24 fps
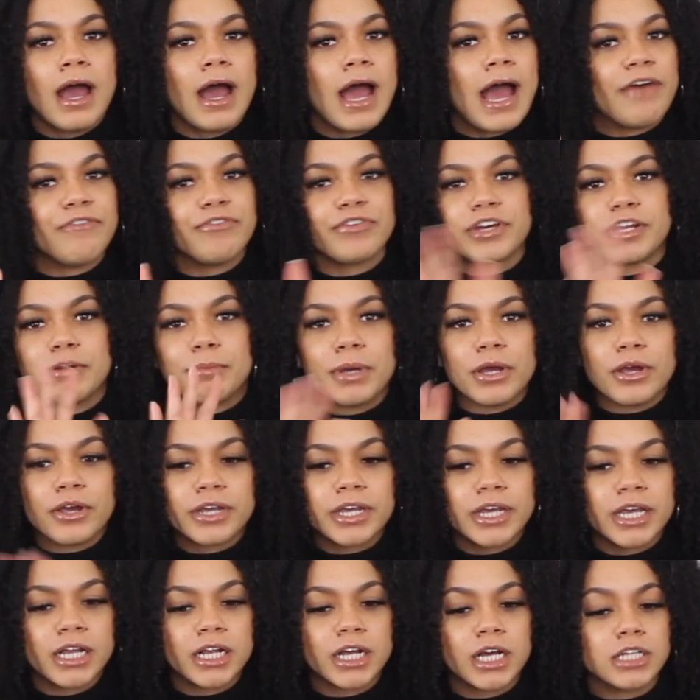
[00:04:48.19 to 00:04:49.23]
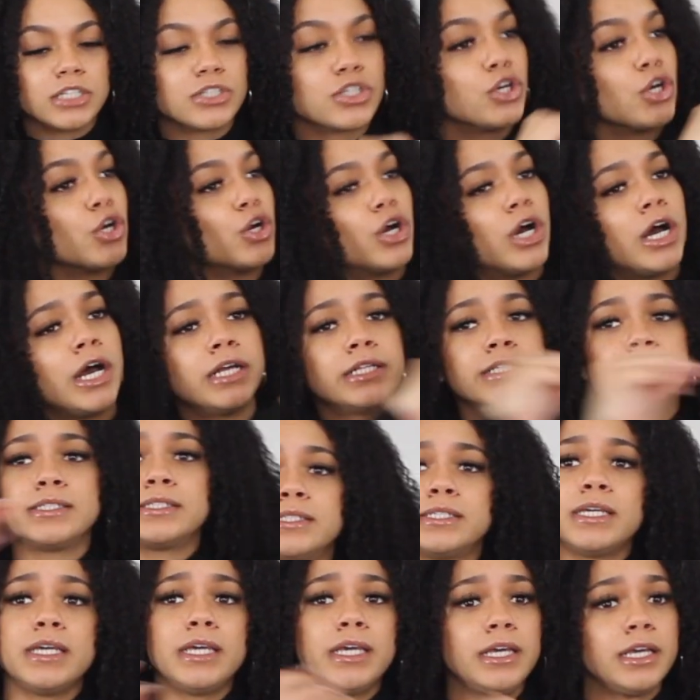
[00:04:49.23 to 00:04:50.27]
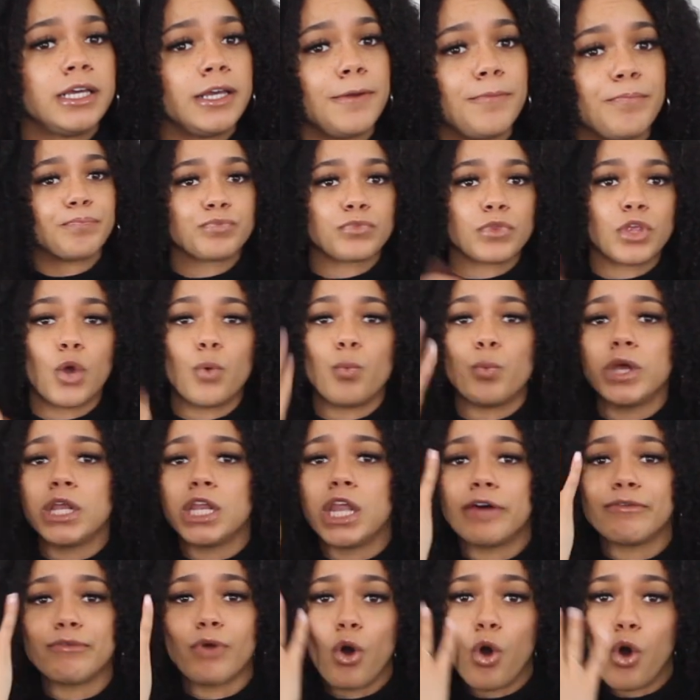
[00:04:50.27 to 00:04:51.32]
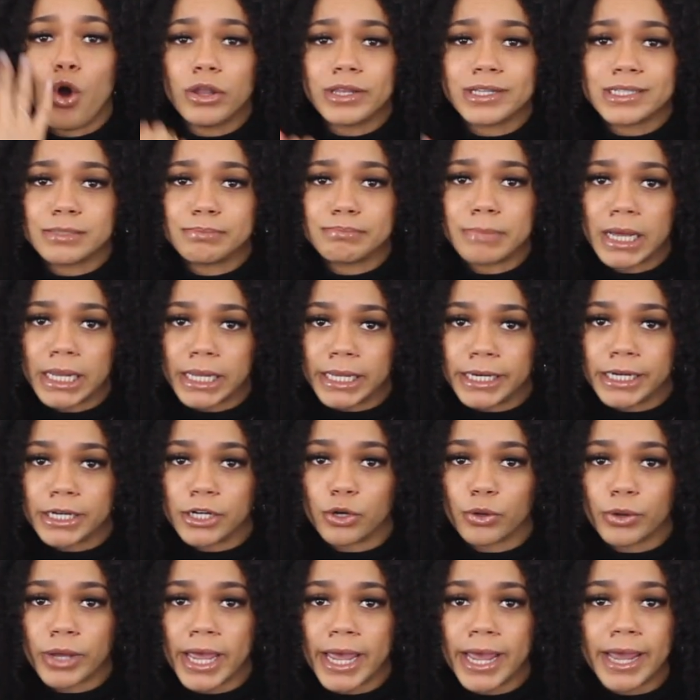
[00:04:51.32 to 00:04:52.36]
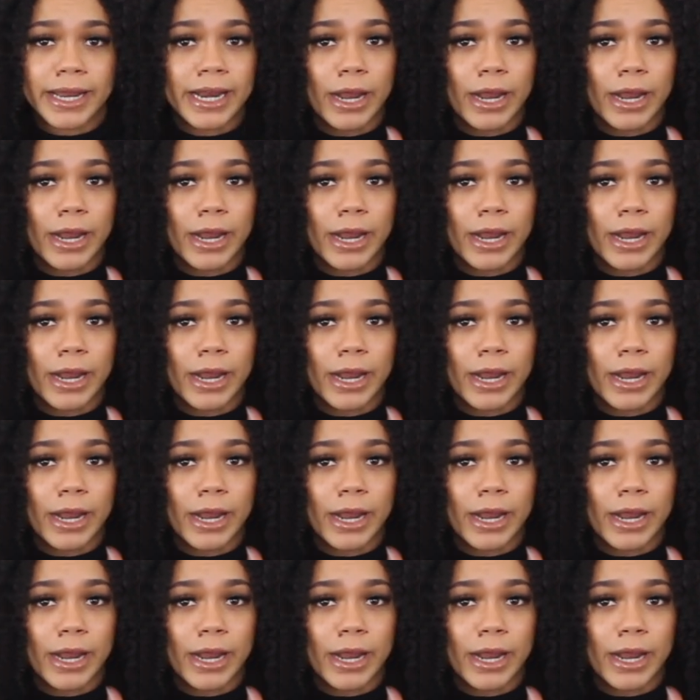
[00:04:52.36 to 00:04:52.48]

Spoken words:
African American, because girl, hunty, we love all this melanin, okay?